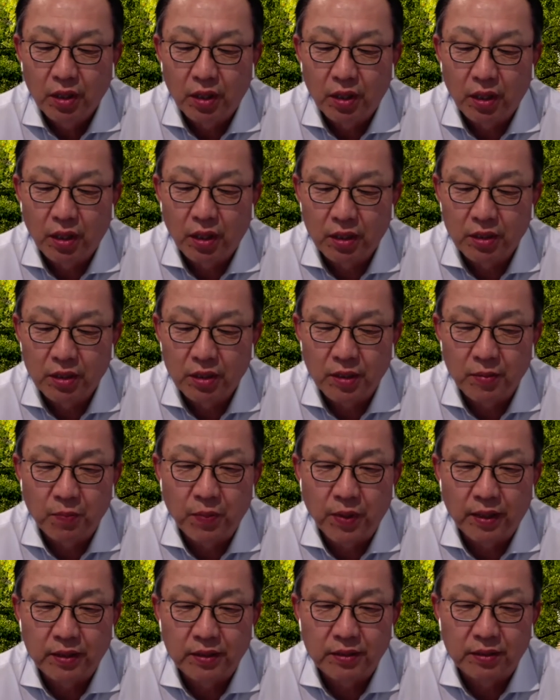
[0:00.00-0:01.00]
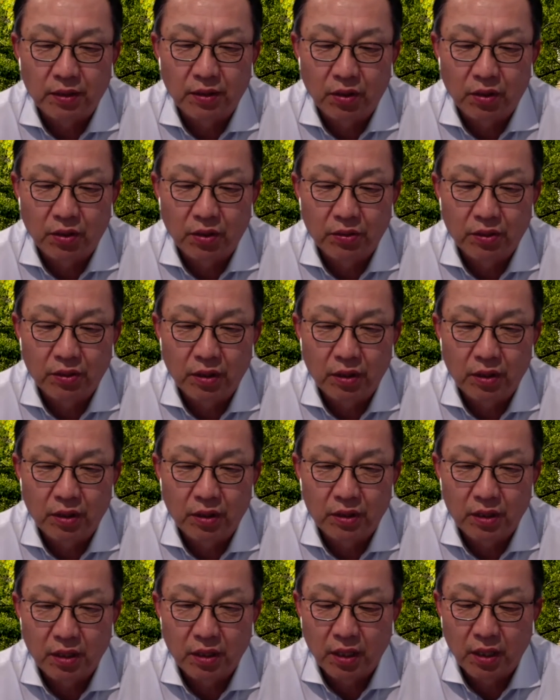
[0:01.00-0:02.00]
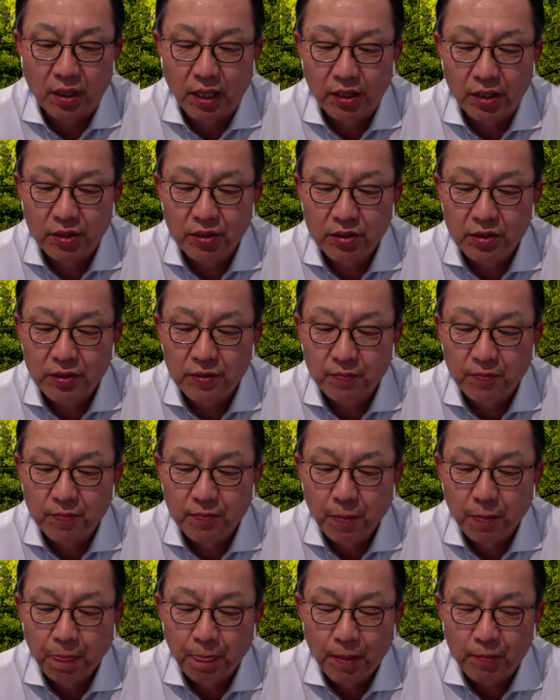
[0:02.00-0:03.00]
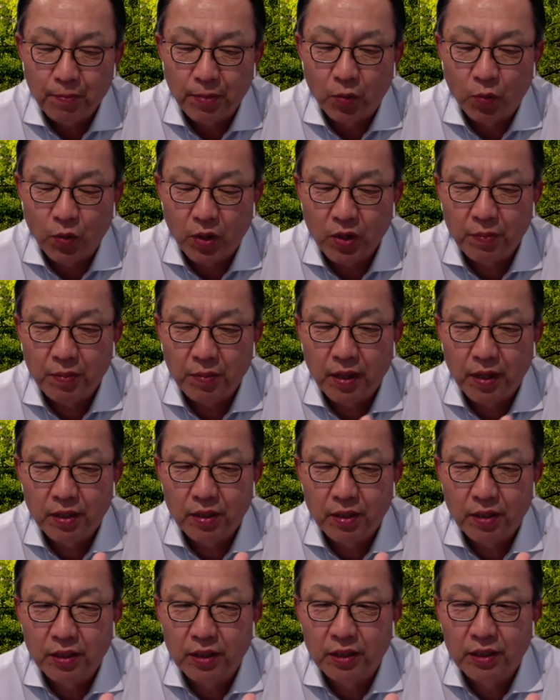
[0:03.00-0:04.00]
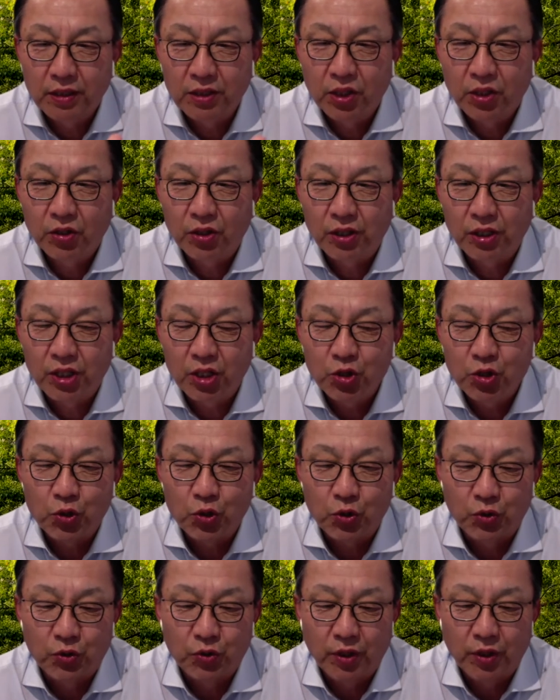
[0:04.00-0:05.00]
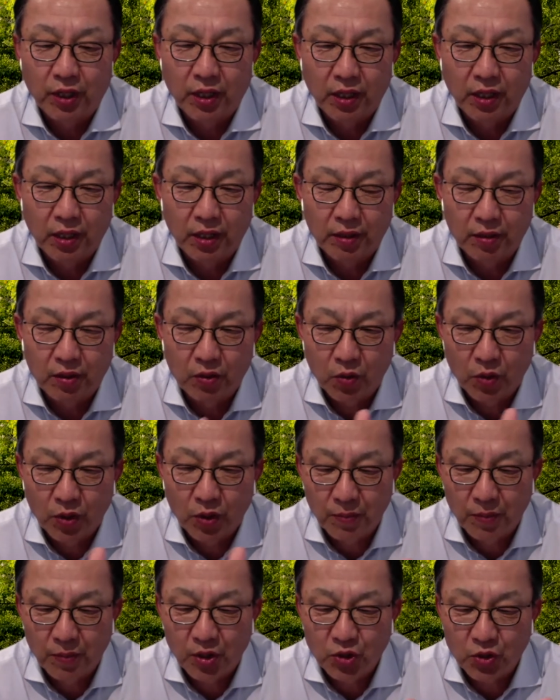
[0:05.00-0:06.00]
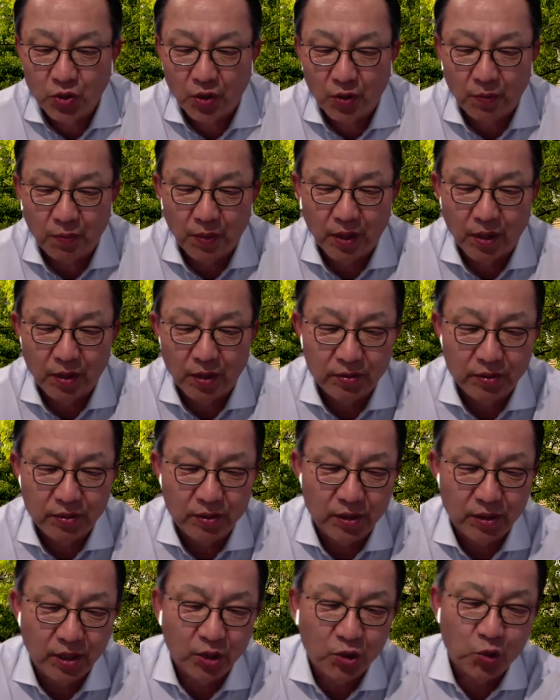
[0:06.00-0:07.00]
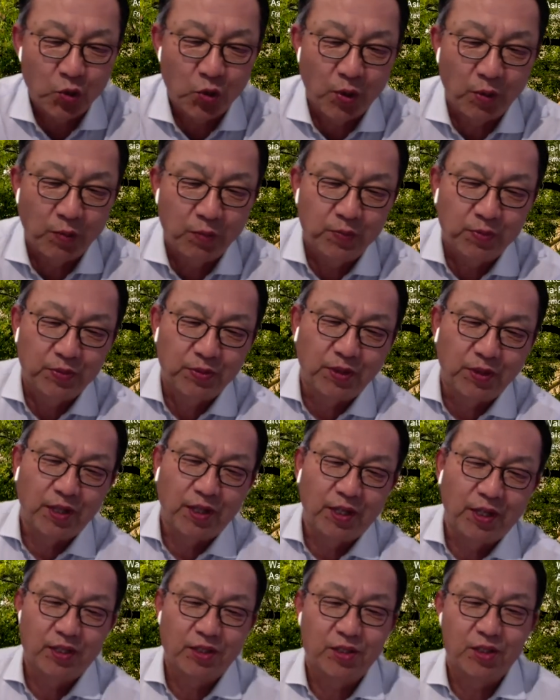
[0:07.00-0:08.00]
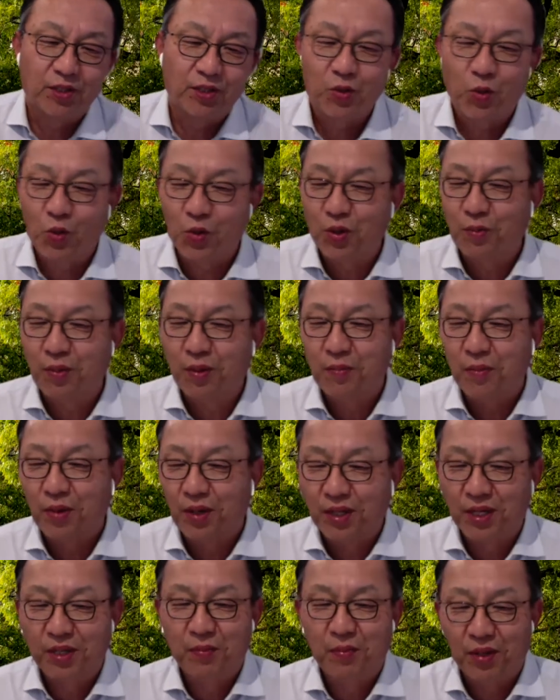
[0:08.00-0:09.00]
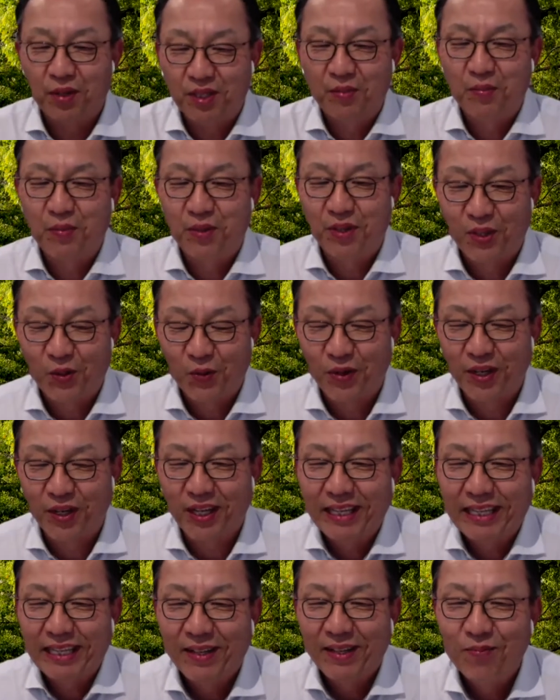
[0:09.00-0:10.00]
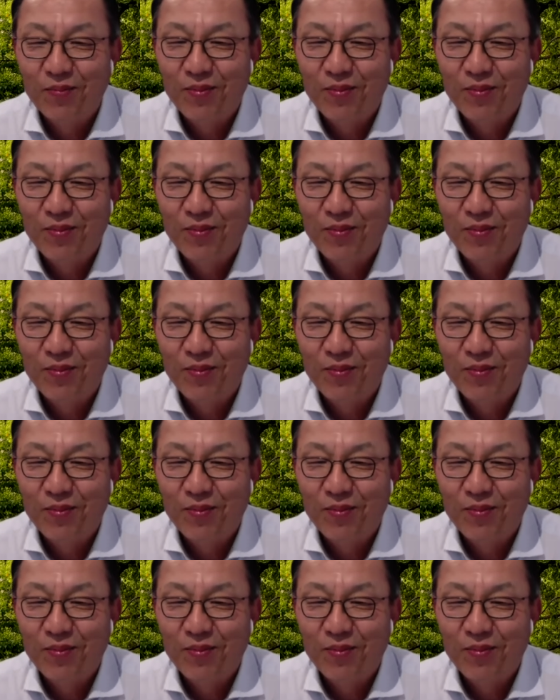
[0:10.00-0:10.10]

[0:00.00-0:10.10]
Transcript: its impact on the alliance. But what about internal issue? Laura mentioned about Trump just talking about money, right?